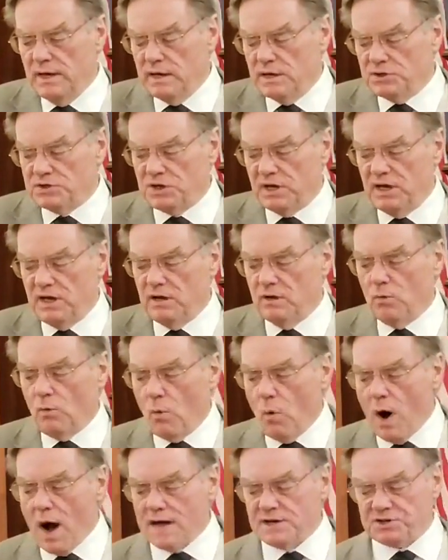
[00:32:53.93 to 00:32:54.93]
See,
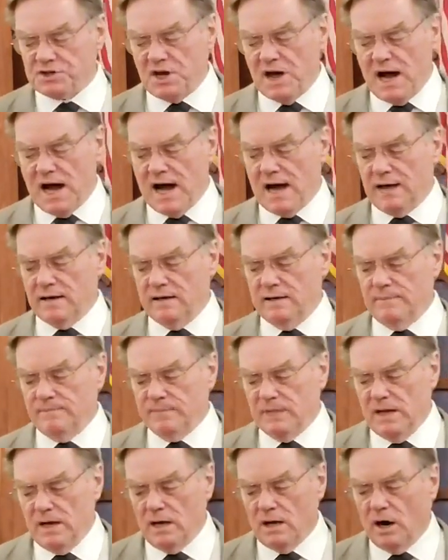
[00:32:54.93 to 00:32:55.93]
watch God,
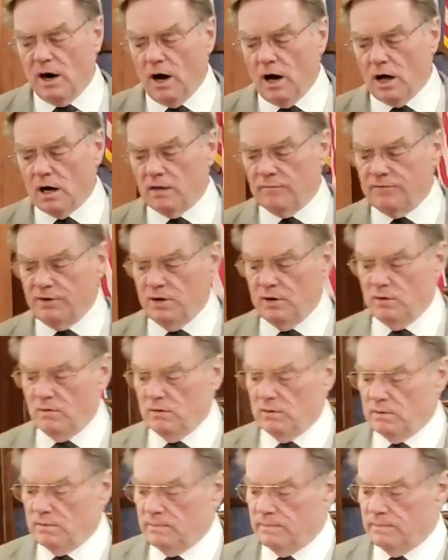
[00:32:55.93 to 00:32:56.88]
all of you,